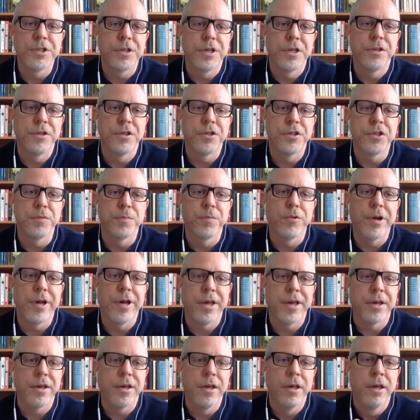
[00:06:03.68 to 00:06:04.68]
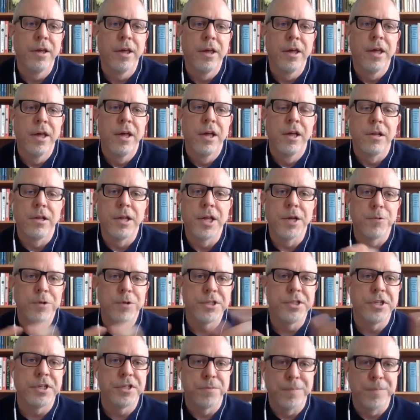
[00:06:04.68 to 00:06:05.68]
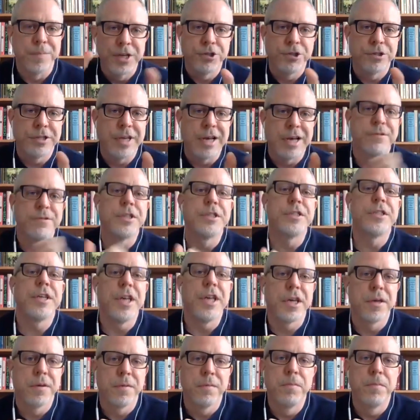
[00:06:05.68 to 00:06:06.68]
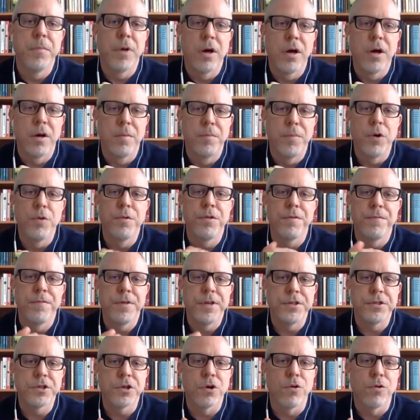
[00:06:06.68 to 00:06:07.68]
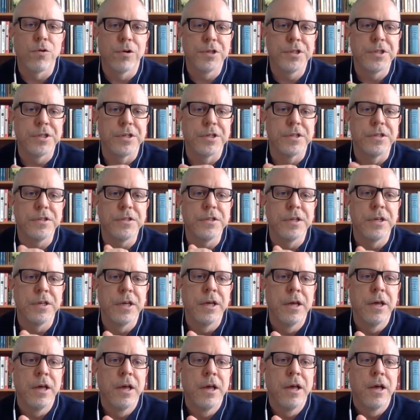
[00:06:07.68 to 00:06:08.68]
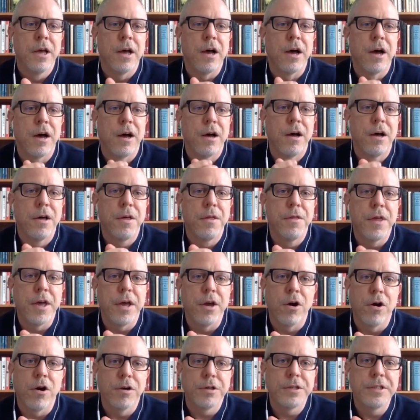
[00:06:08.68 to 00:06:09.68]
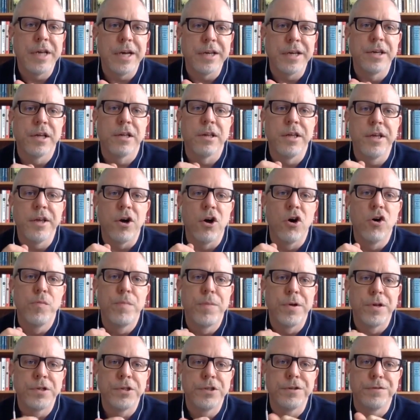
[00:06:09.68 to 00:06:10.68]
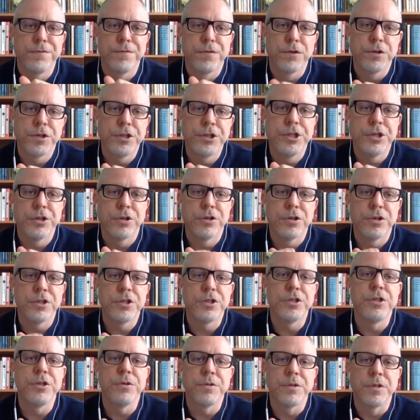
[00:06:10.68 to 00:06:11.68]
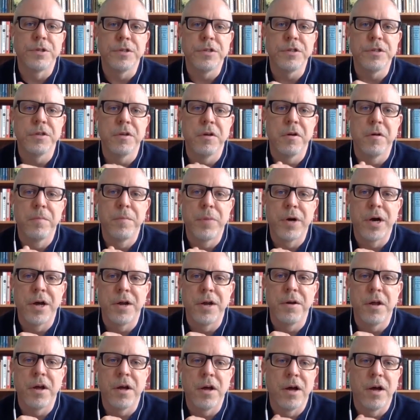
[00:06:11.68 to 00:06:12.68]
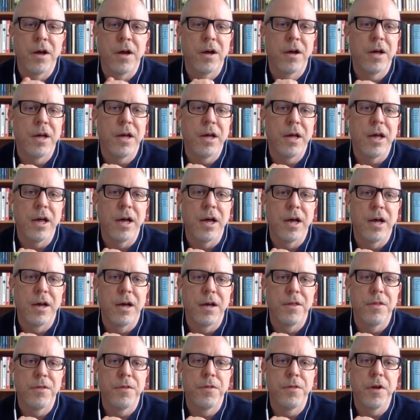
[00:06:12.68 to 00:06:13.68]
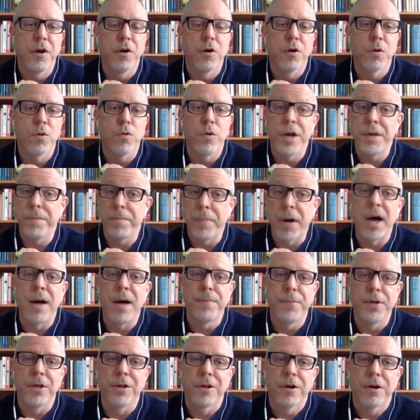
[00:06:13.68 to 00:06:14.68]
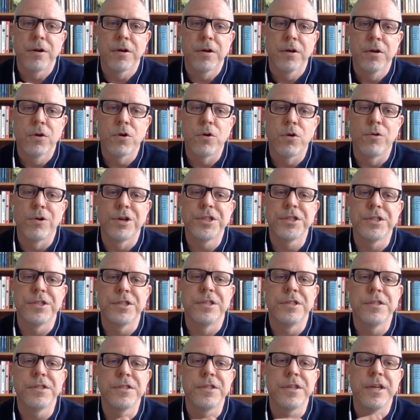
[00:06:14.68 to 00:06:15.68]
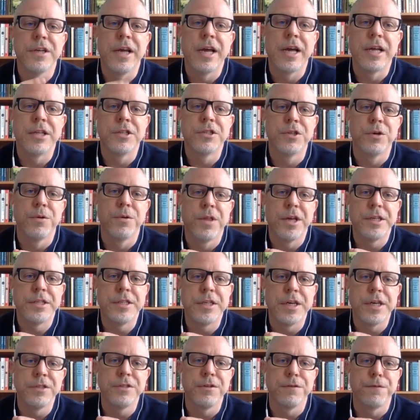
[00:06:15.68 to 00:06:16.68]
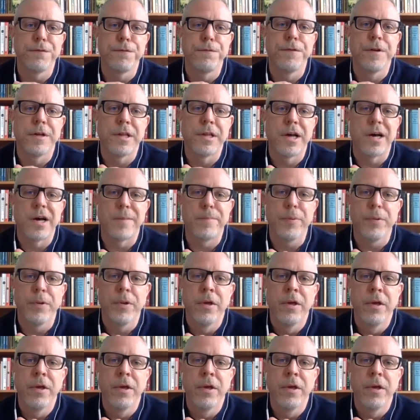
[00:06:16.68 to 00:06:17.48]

in the spring. Linguistics majors have to take both of these courses. They are technically open to first-year students, but they're quite popular courses, and so they tend to fill up